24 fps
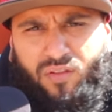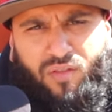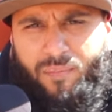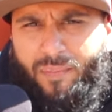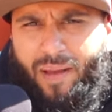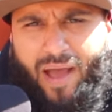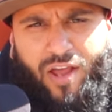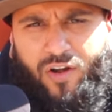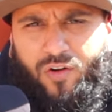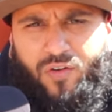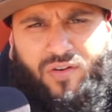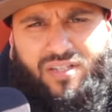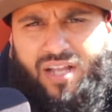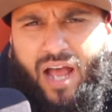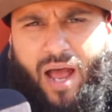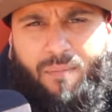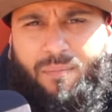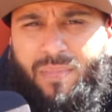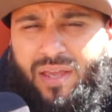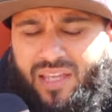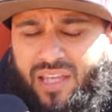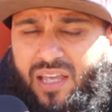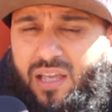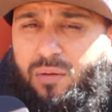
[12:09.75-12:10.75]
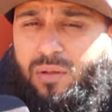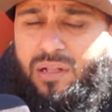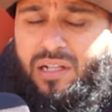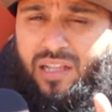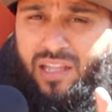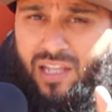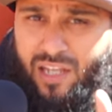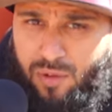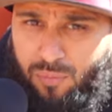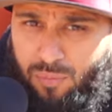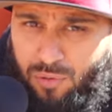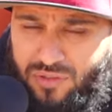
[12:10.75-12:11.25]
of the matter is I'm making
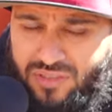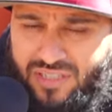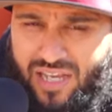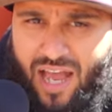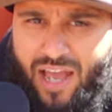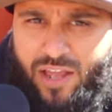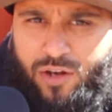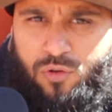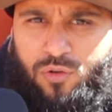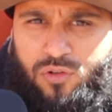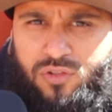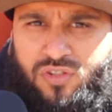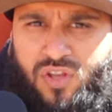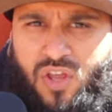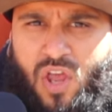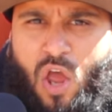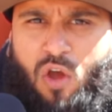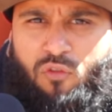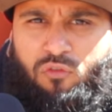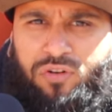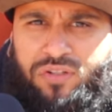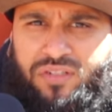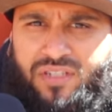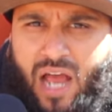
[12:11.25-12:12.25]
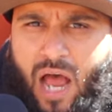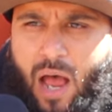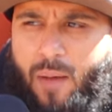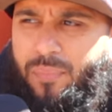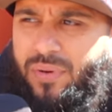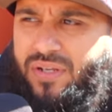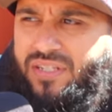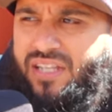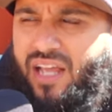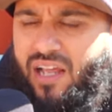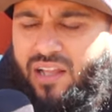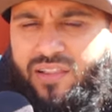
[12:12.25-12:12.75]
clickable titles for
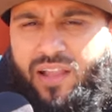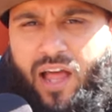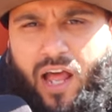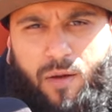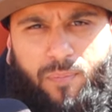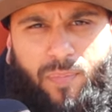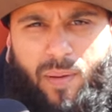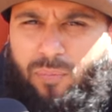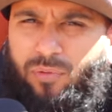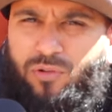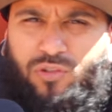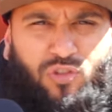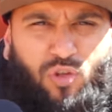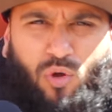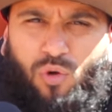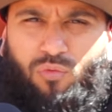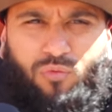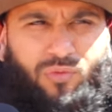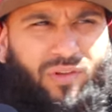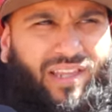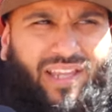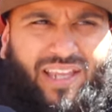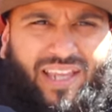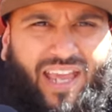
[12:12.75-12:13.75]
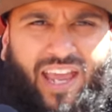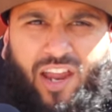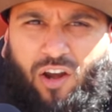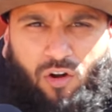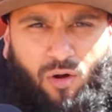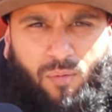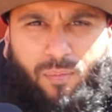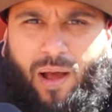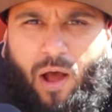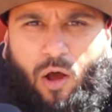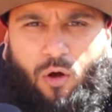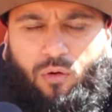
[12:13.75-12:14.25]
topics that a lot of people don't really
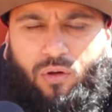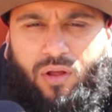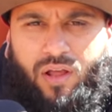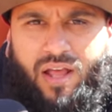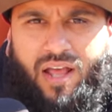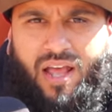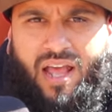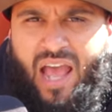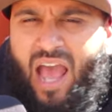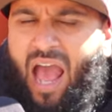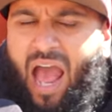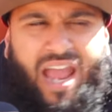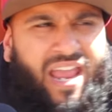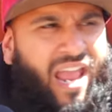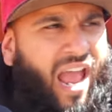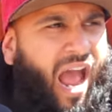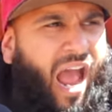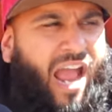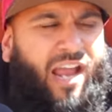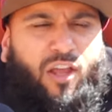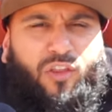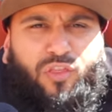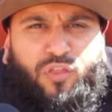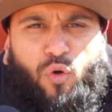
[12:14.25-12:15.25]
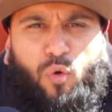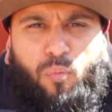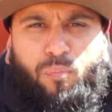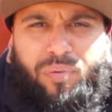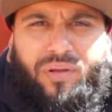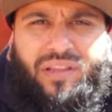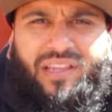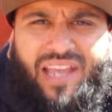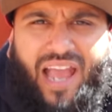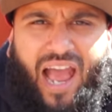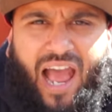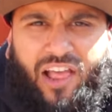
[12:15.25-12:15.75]
care about. Yeah, I could throw
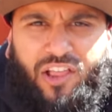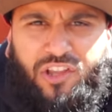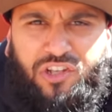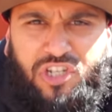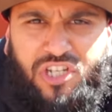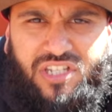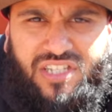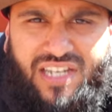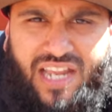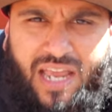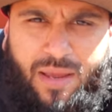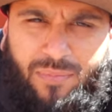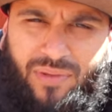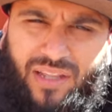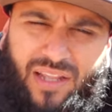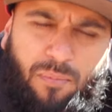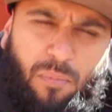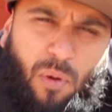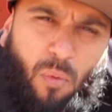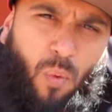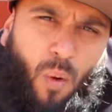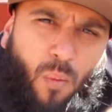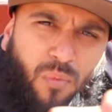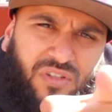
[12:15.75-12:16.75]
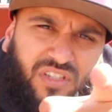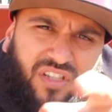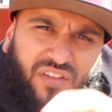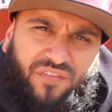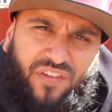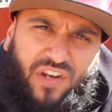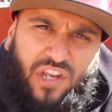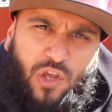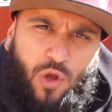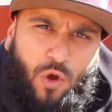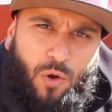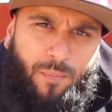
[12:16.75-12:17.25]
Billie Eilish's name in there, but what was the
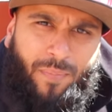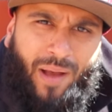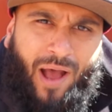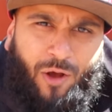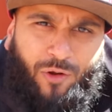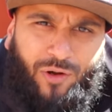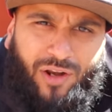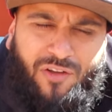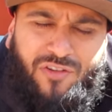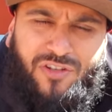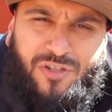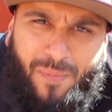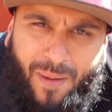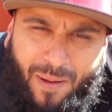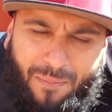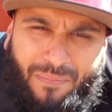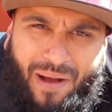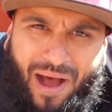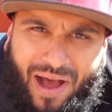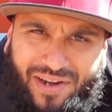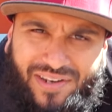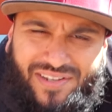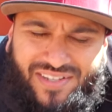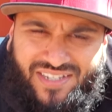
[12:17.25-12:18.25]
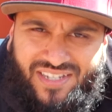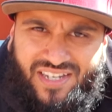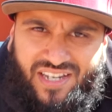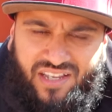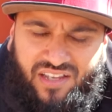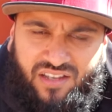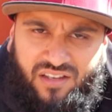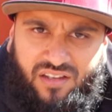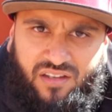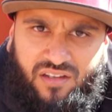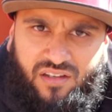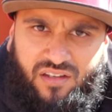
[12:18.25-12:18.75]
video about? It was about modesty.